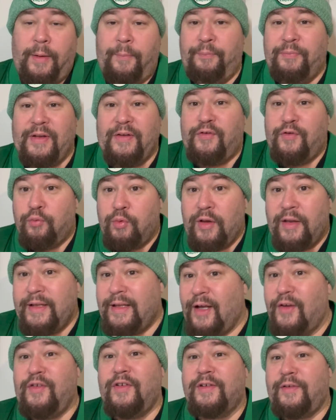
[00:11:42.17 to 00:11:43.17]
This really
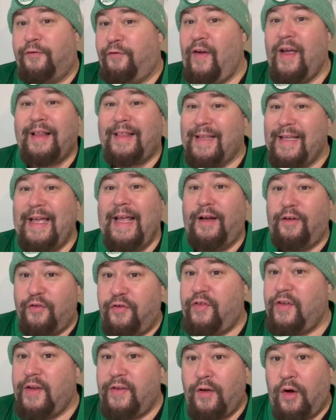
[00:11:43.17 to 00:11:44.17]
doesn't affect the
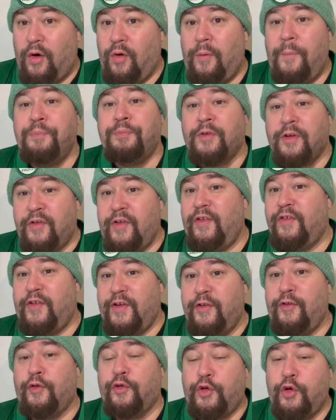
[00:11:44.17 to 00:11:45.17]
NFC, though, since
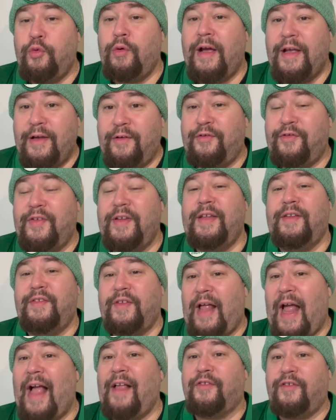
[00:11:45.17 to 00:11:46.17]
these are two AFCs.
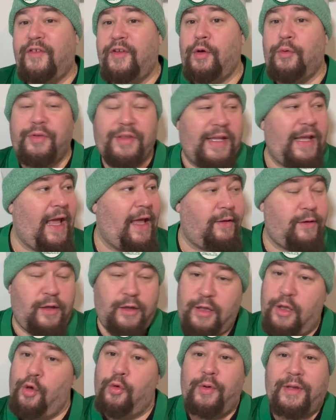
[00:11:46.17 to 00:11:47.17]
It has to
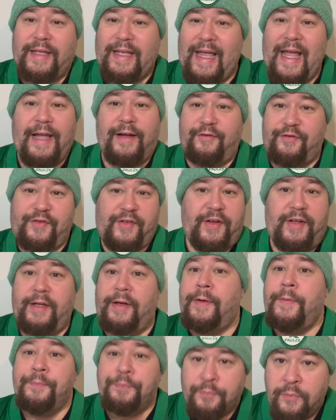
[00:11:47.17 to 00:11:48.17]
do with the AFC,
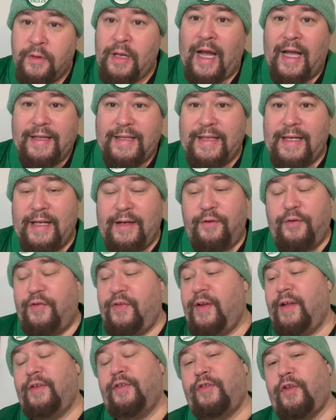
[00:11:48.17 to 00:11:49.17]
not the
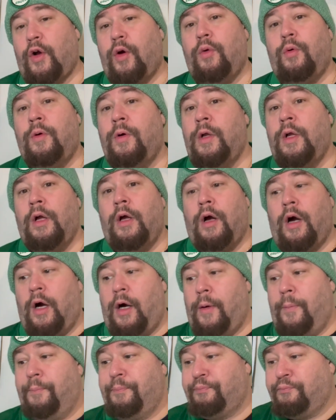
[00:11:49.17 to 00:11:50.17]
NFC. So
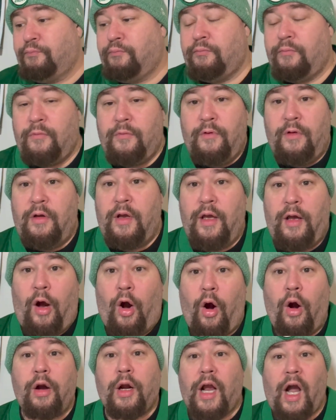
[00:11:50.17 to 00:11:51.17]

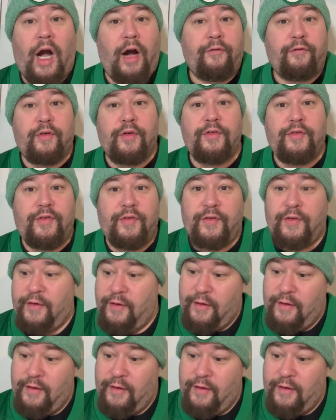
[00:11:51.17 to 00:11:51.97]
our conference